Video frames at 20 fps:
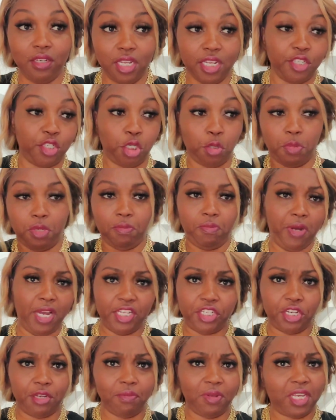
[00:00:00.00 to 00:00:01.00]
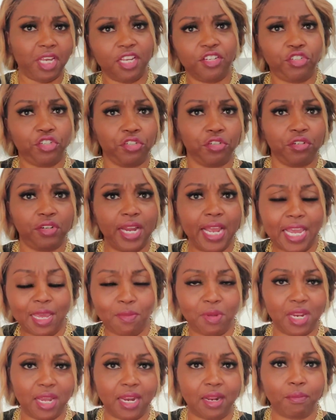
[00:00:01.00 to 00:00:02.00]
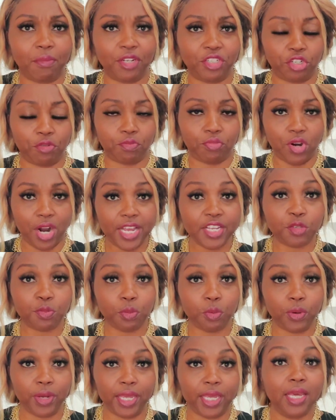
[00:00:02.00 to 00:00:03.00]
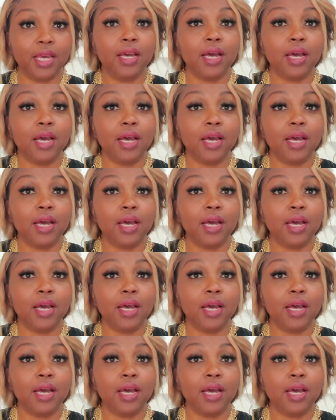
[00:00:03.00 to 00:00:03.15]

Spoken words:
needs to be budget because you're aiming at a budget price point.